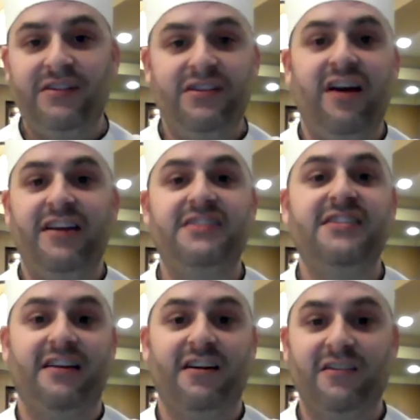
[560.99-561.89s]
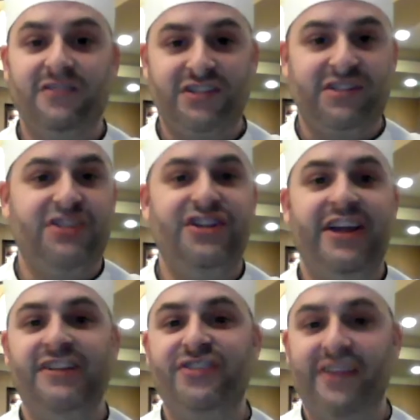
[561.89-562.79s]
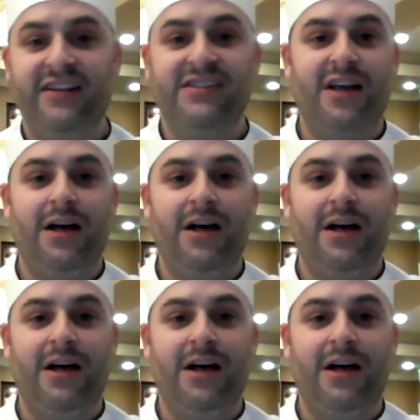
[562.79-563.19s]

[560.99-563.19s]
nights here just to change things